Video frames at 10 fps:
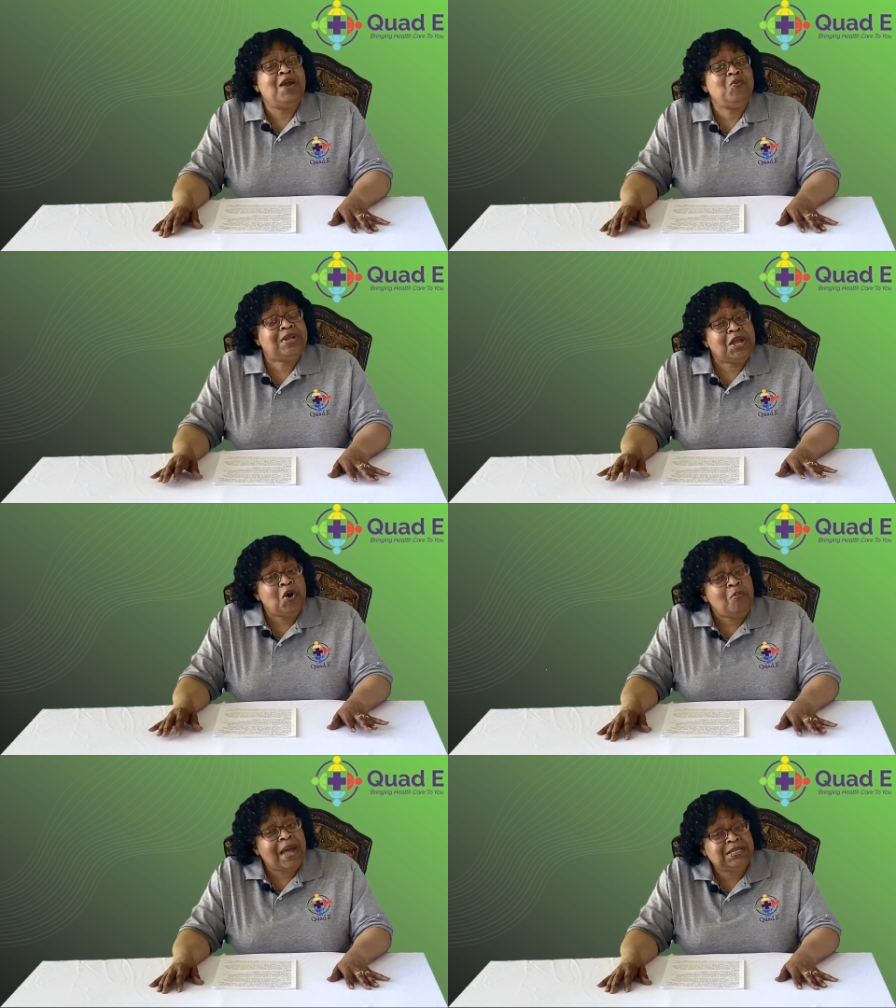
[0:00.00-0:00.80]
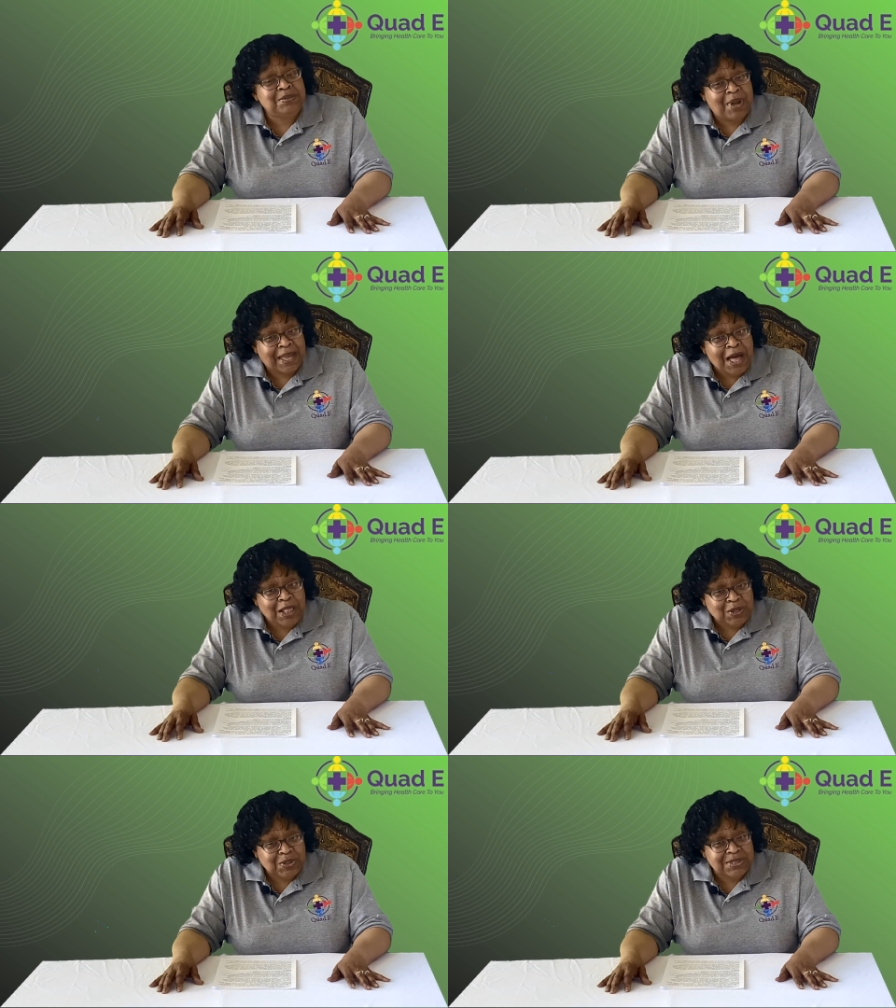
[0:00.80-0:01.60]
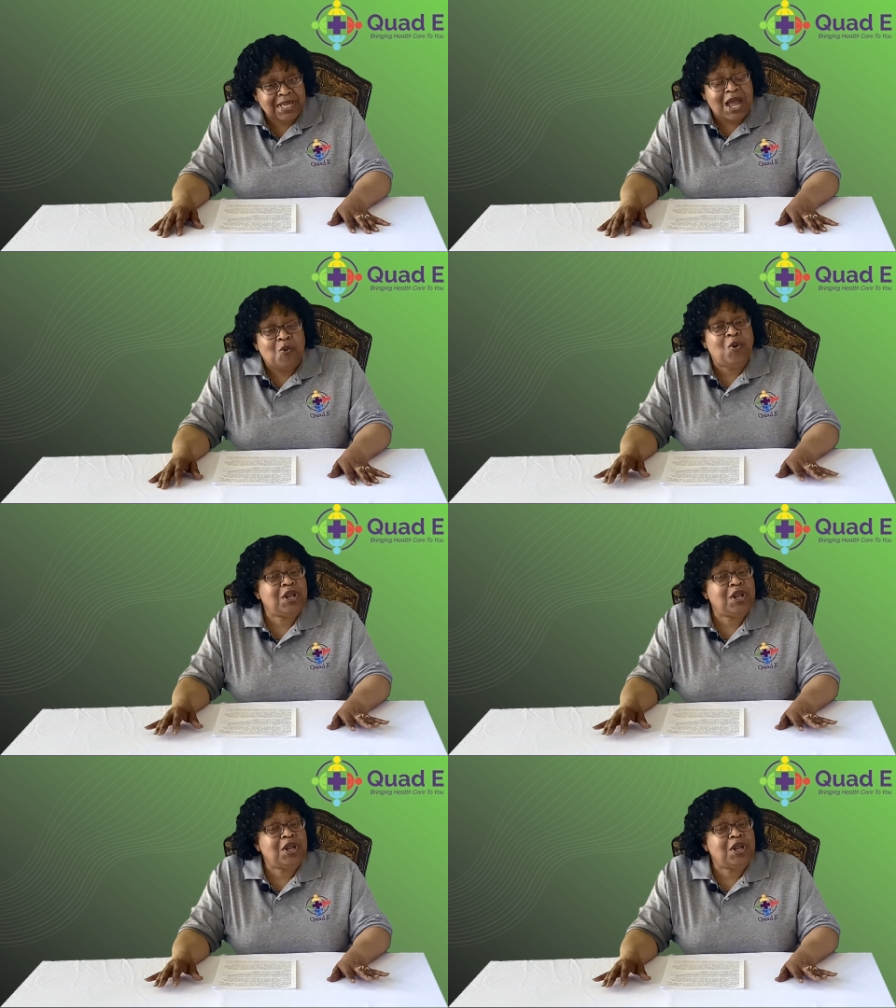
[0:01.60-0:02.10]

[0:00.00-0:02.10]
And when I go back to my colors,